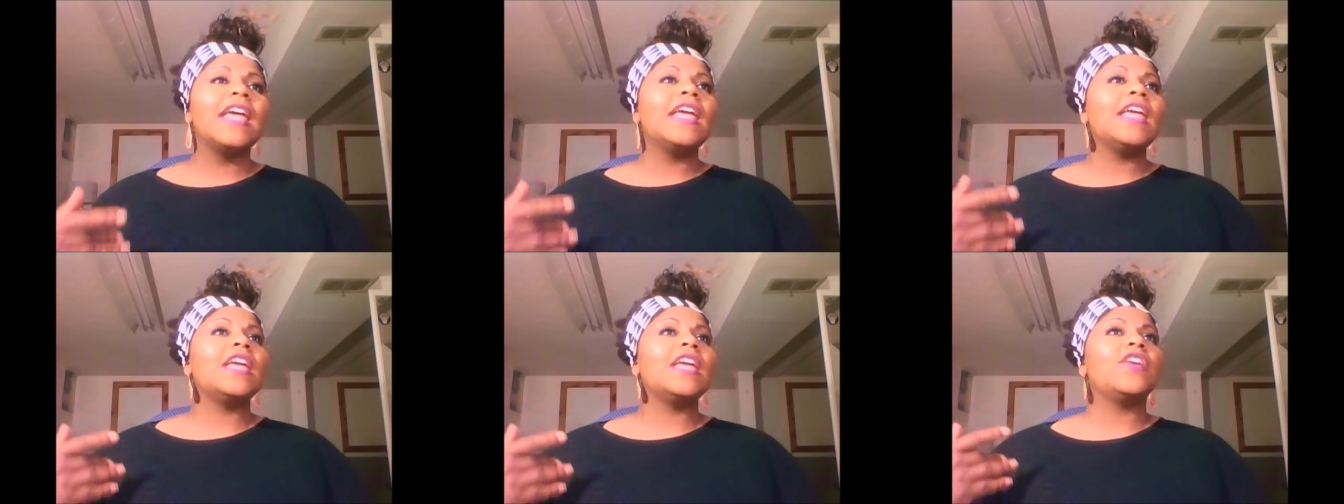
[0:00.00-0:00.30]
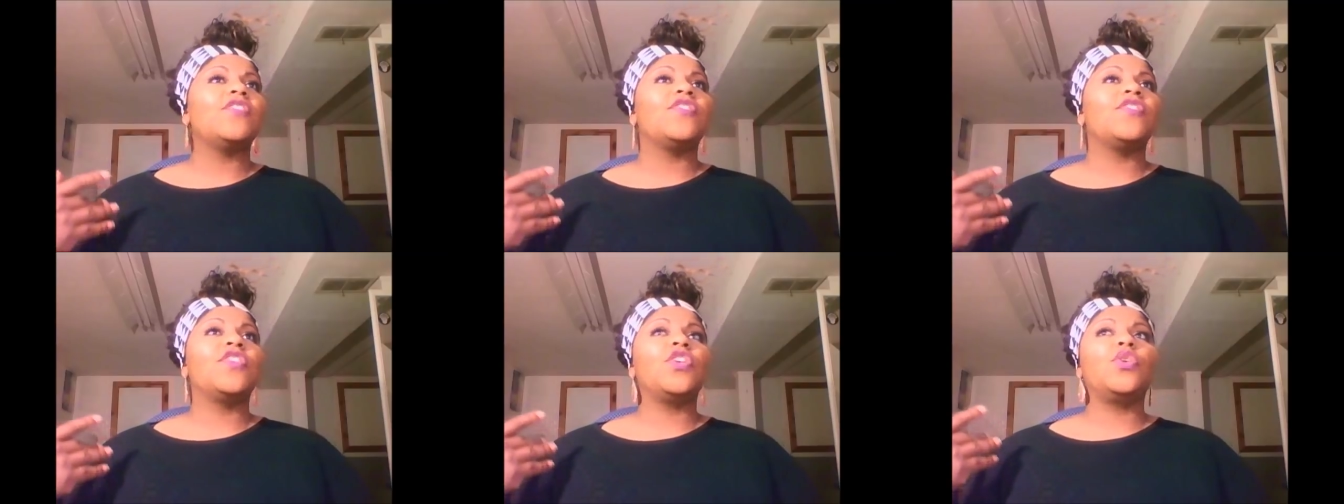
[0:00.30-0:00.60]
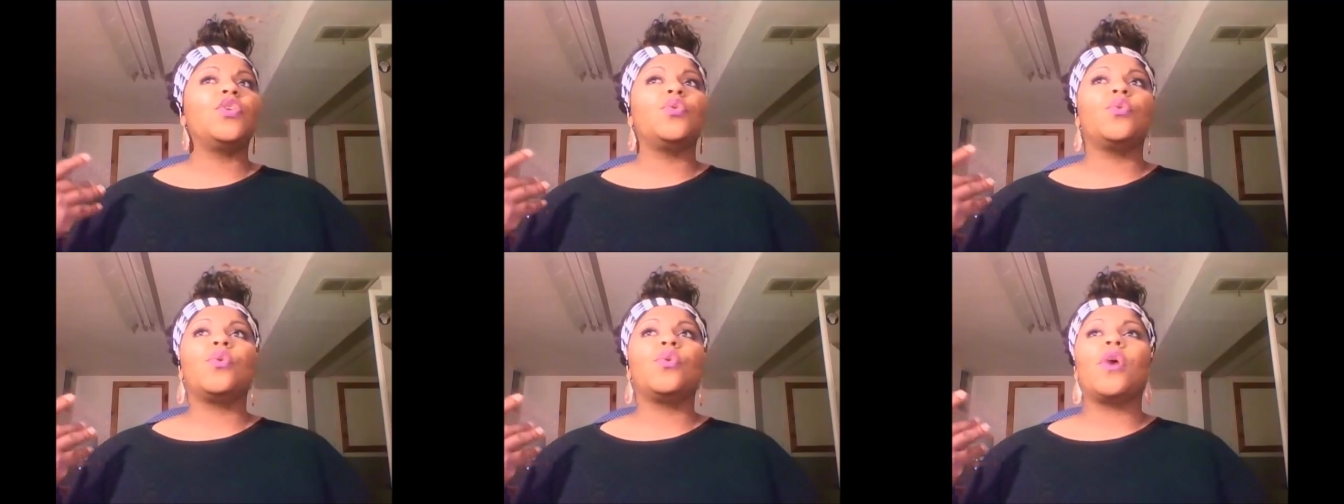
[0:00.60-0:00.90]
if
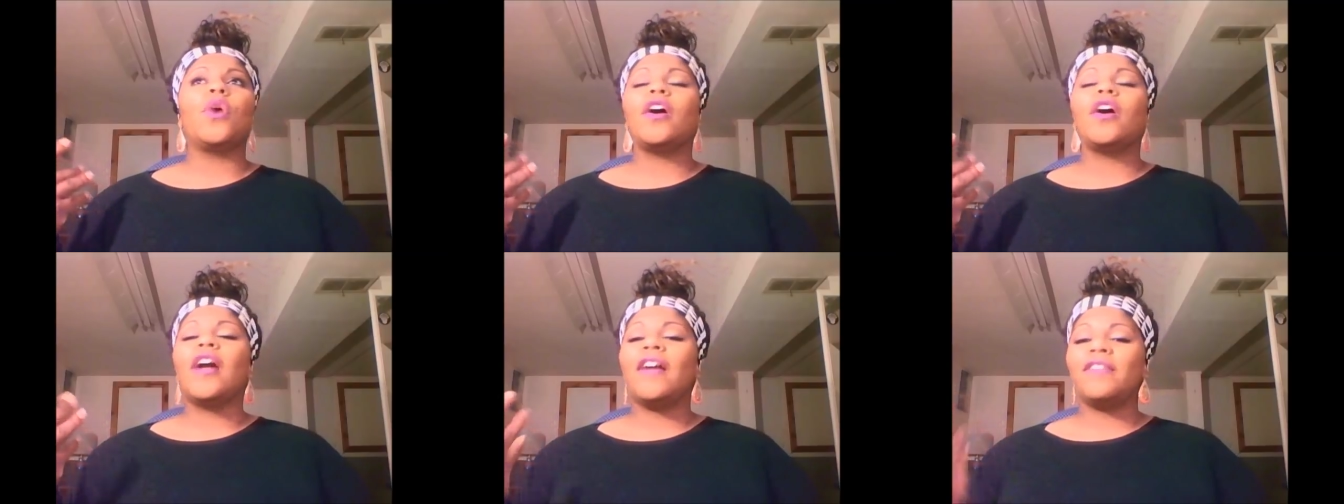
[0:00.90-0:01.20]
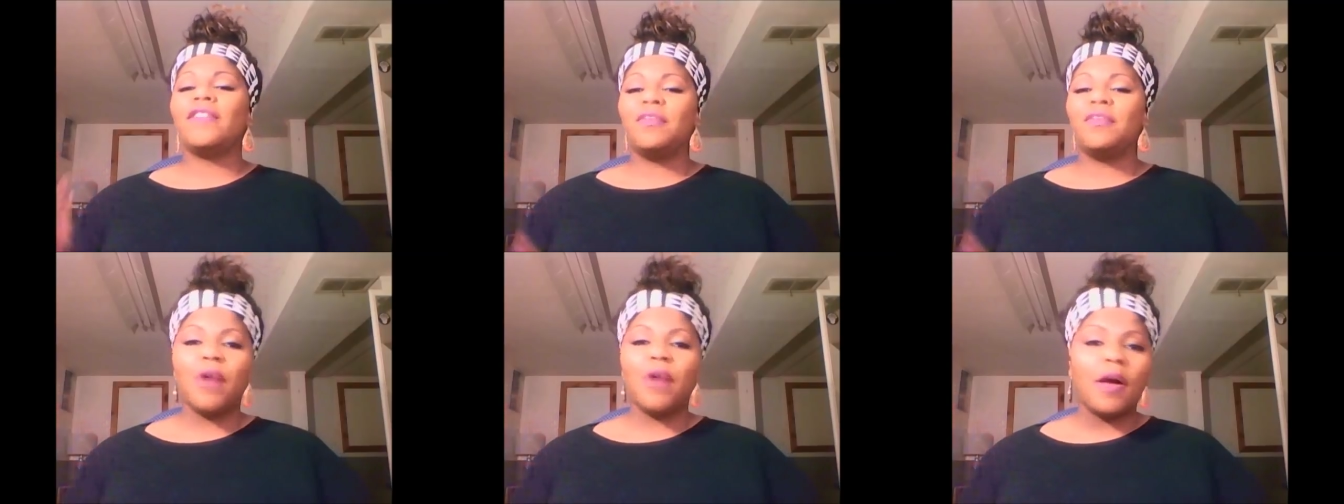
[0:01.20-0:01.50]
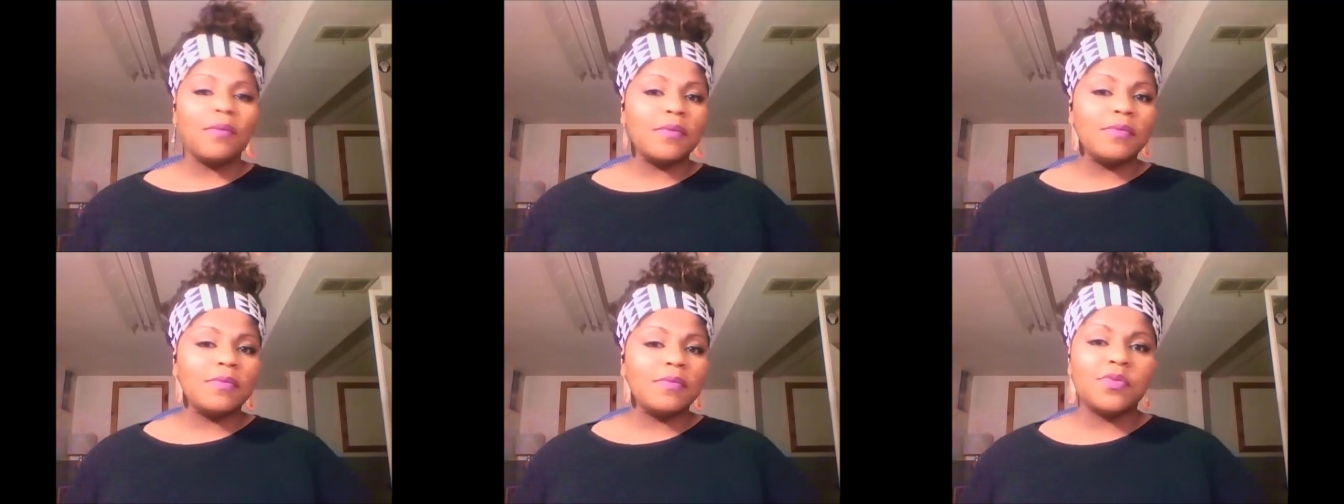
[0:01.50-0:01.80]
you are having
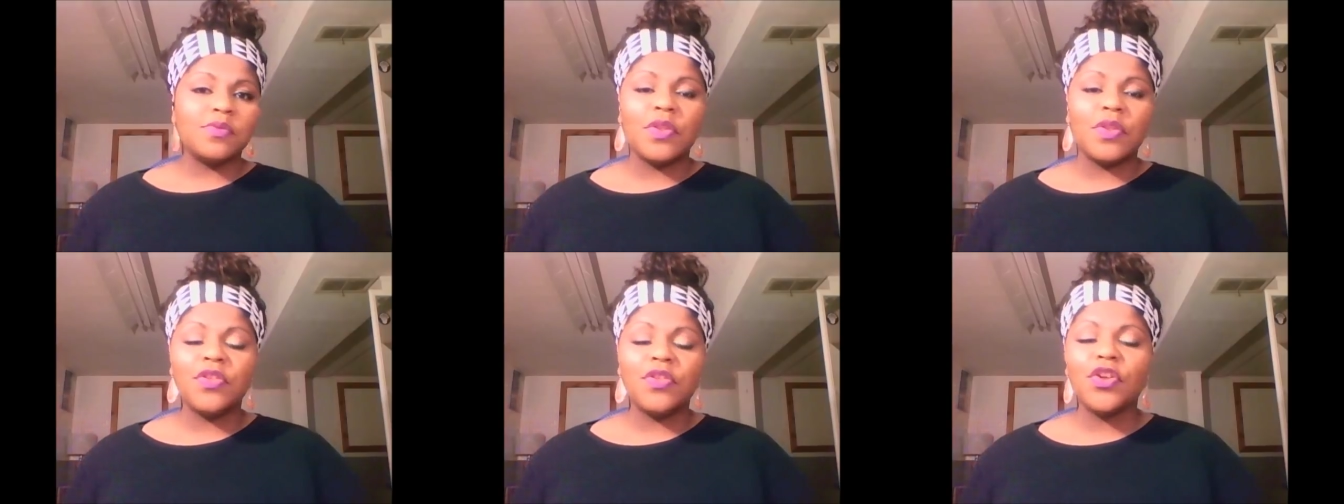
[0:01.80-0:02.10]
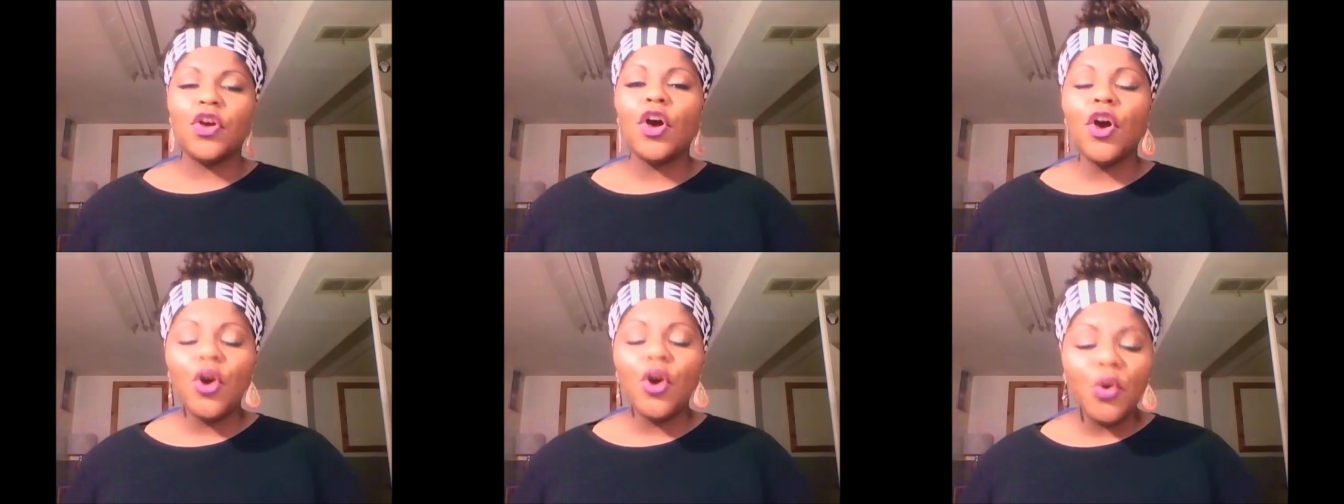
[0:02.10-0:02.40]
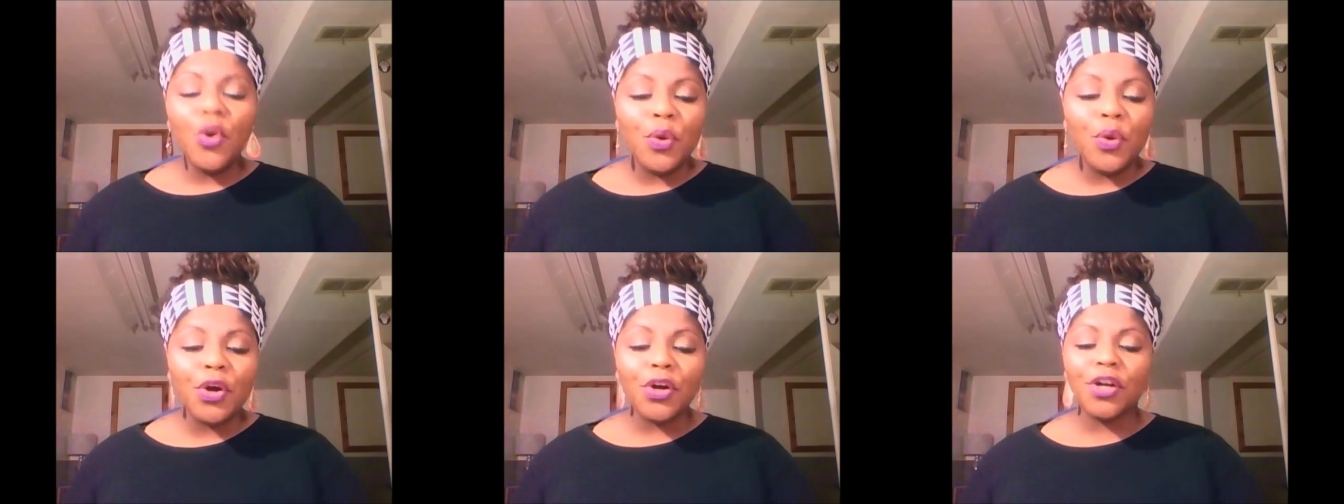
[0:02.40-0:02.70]
problems with
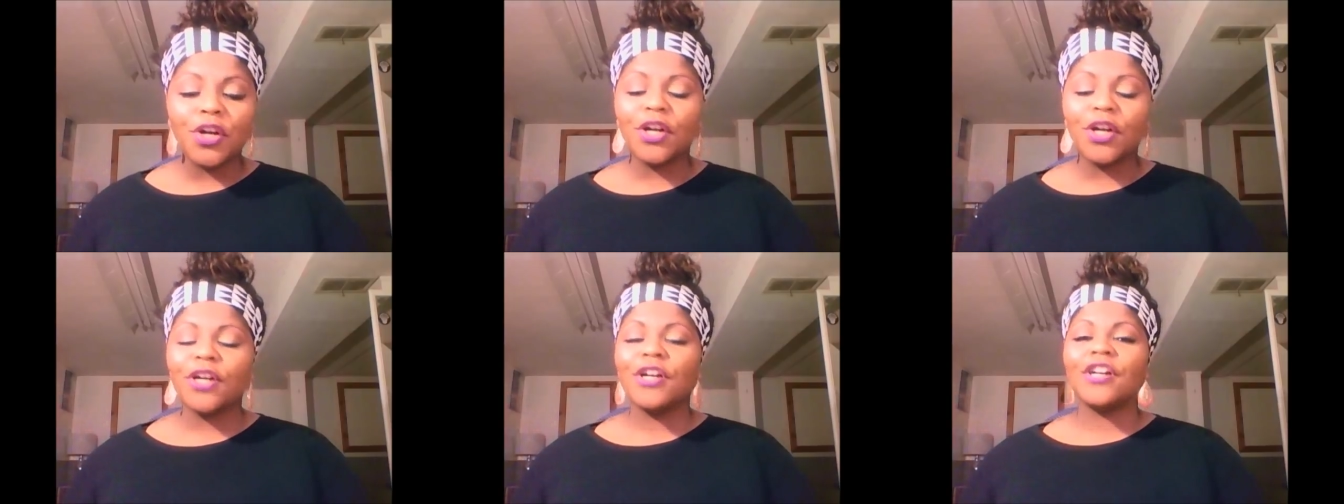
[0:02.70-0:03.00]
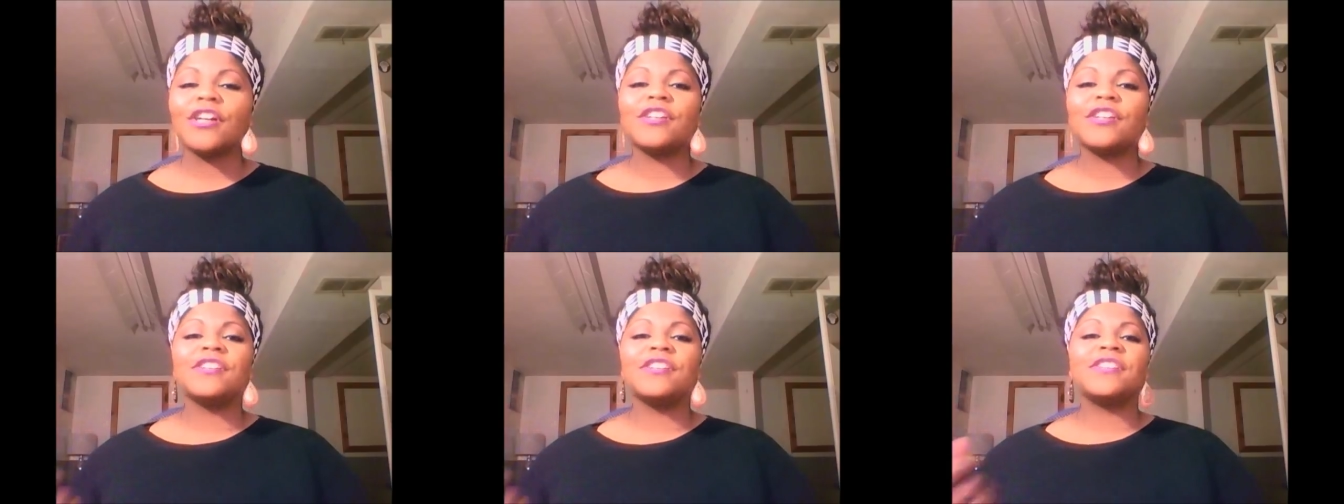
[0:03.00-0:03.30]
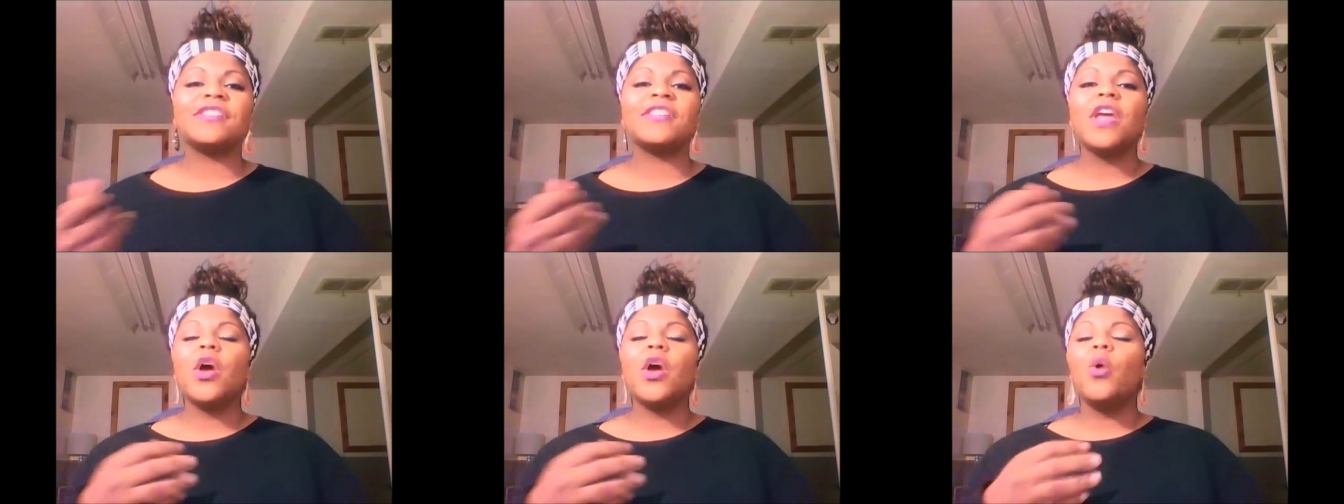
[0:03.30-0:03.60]

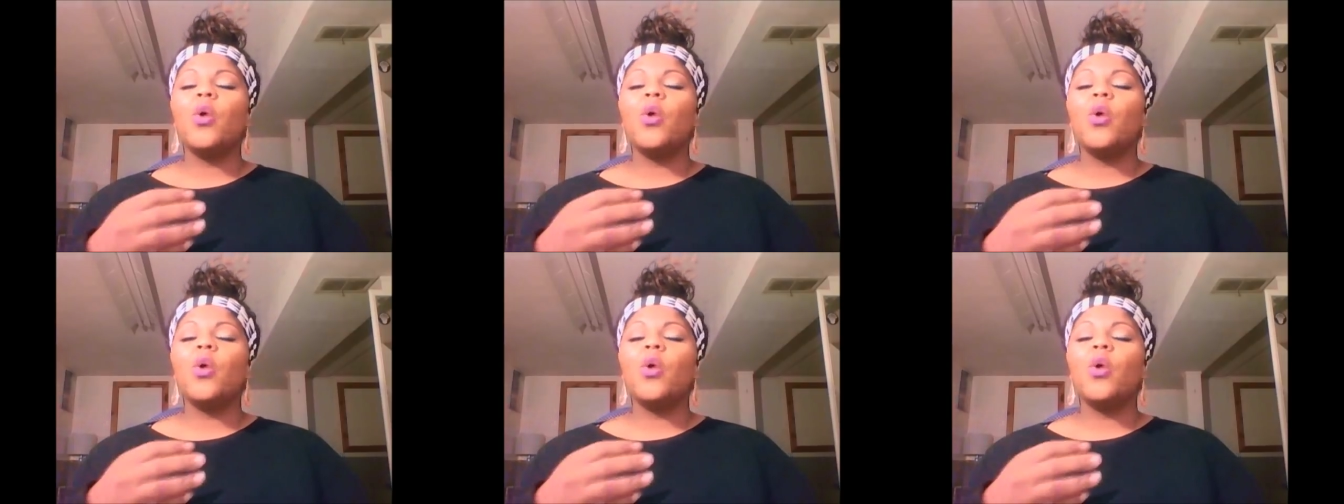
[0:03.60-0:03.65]
coworkers,